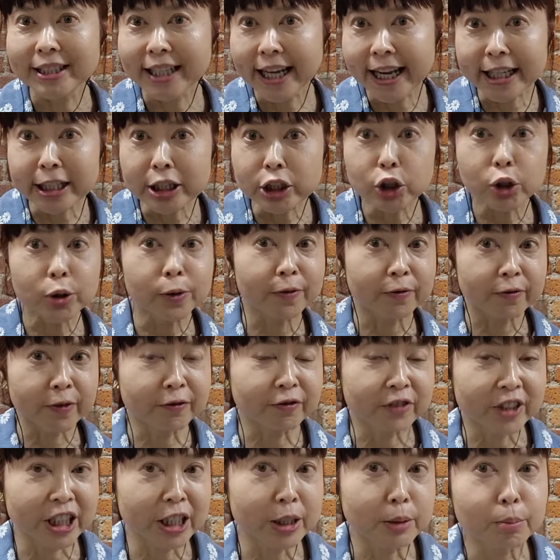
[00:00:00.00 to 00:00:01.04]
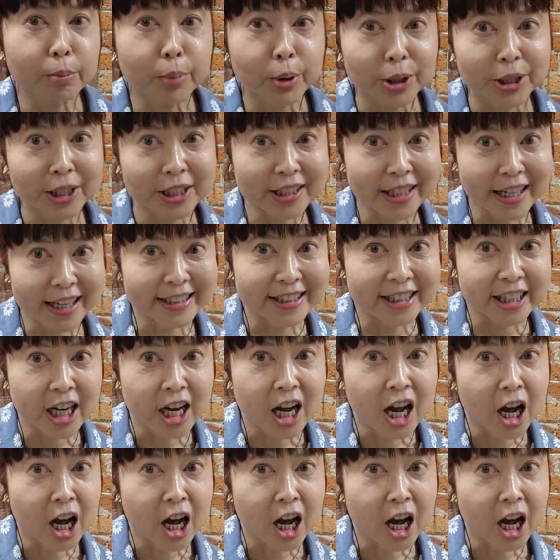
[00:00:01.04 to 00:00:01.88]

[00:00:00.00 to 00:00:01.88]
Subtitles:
10 to 15%